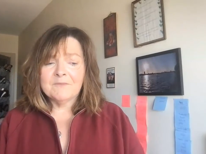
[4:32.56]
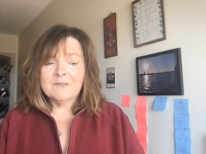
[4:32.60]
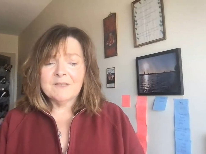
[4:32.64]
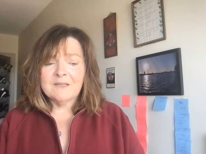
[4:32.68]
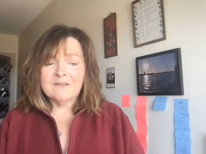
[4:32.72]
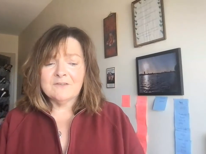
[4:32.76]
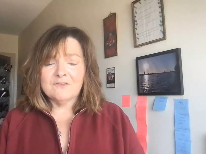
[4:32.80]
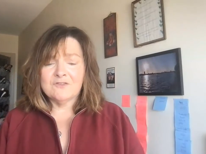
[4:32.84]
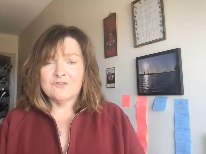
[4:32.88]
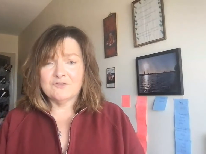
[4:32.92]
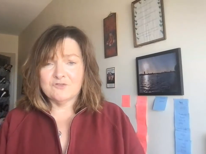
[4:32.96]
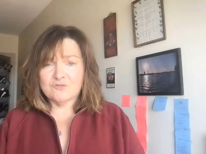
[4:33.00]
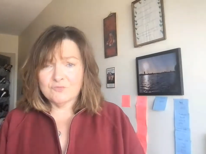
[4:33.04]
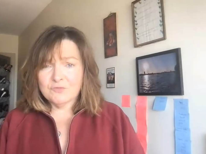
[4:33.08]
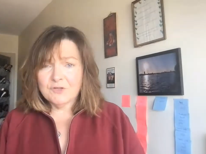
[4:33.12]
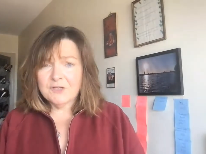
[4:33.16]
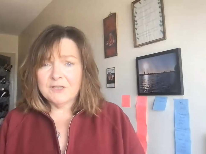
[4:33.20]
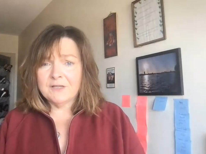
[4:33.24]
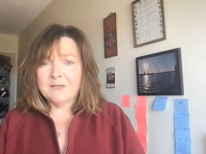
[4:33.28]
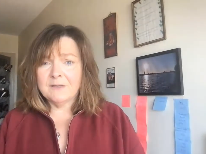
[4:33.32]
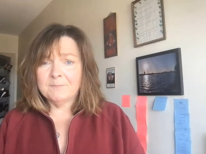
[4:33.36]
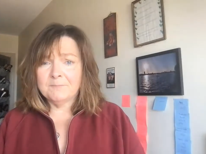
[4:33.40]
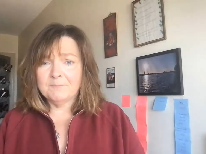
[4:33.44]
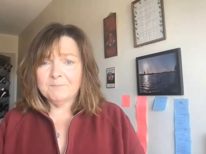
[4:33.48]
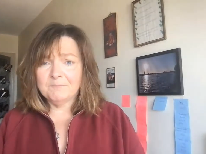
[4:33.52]

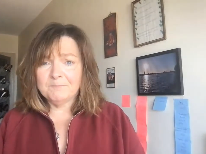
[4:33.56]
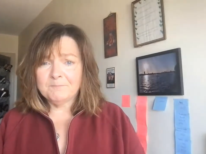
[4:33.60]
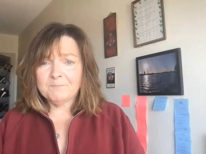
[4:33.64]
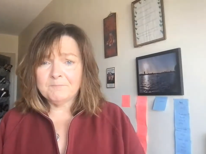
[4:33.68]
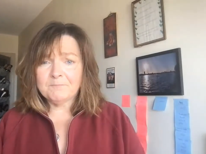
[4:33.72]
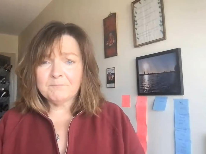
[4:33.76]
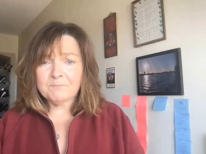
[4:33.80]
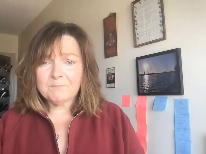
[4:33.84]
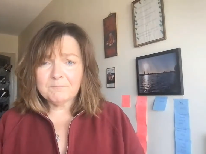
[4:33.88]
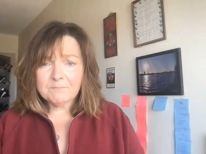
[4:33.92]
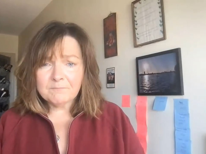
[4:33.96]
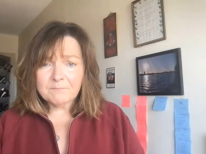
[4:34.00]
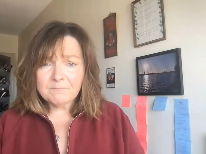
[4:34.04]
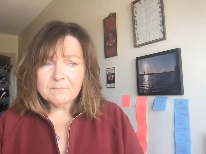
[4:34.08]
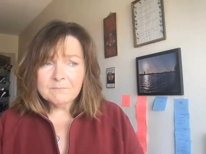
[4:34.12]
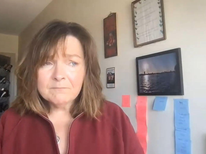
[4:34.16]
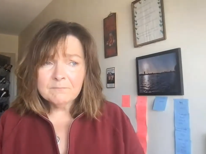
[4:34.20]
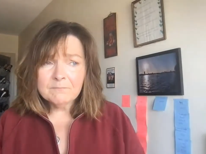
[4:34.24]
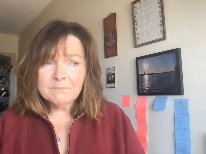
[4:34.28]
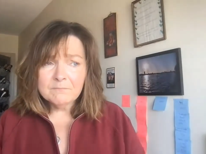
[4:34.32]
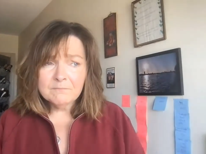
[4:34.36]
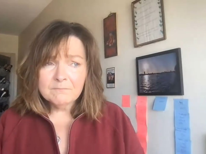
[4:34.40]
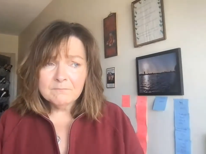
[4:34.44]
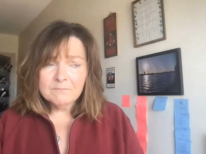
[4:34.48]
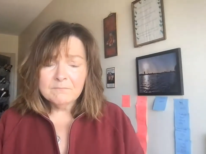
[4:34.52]
extreme
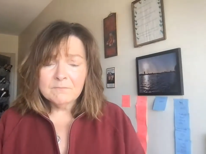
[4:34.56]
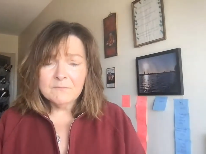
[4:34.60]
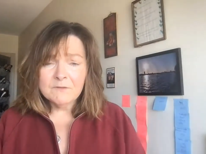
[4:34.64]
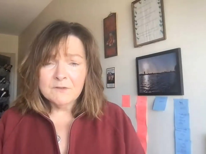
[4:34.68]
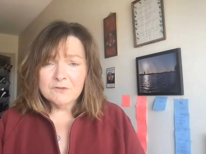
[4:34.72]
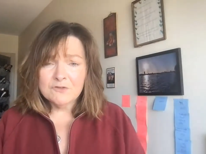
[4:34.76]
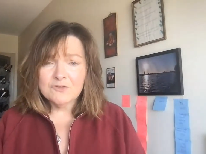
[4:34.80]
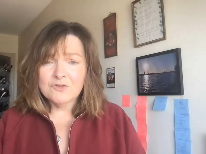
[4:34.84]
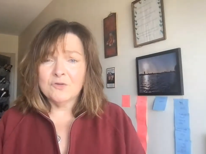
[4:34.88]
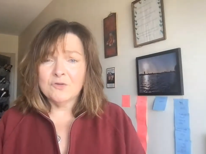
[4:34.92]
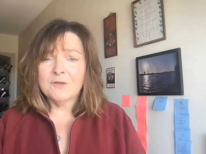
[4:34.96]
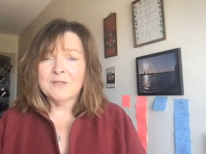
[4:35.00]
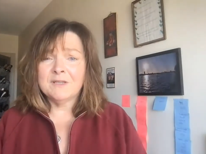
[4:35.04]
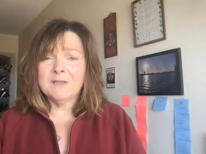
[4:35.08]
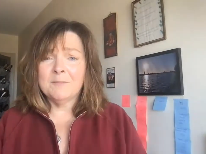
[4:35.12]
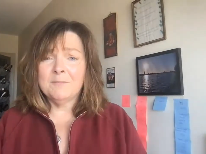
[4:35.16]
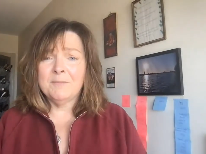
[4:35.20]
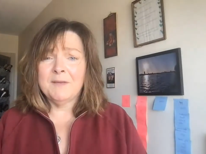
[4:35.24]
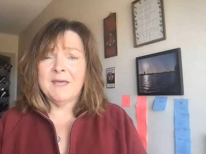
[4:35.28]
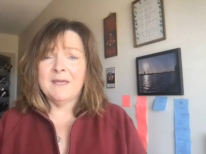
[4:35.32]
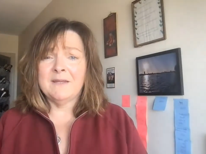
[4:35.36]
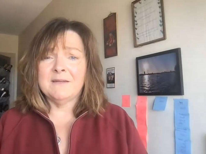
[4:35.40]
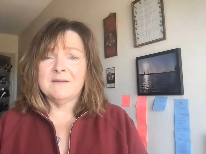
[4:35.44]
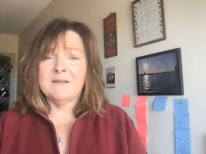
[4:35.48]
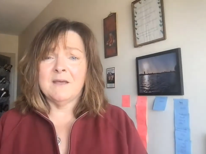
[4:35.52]
during the
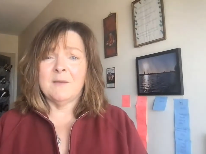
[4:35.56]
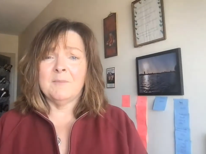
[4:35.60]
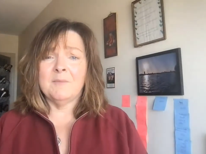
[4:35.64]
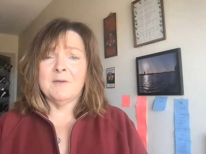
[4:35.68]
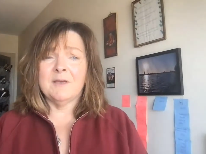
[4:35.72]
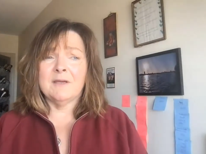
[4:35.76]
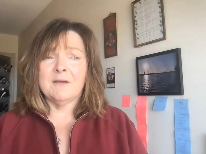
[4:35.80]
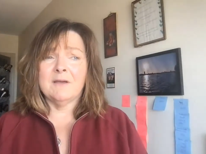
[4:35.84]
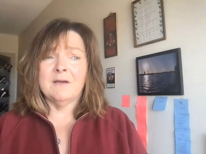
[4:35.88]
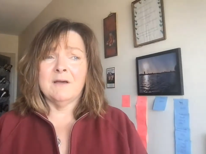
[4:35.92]
pandemic.